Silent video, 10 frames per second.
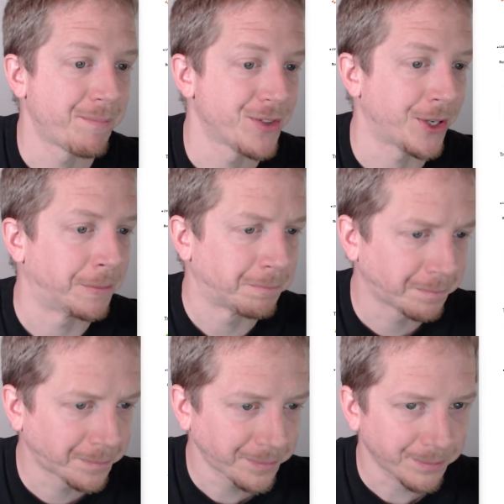So
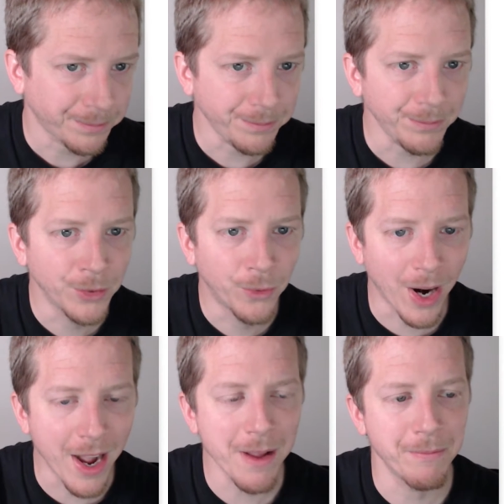what
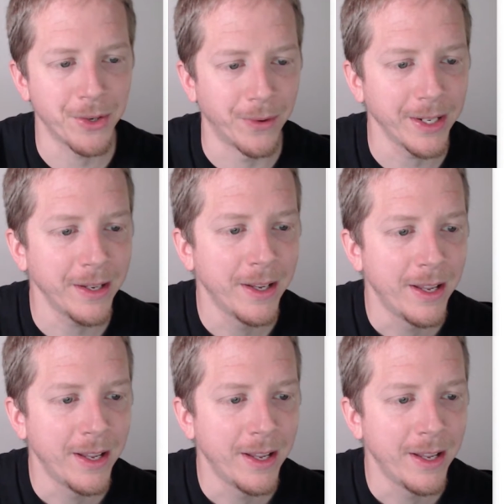I'm doing,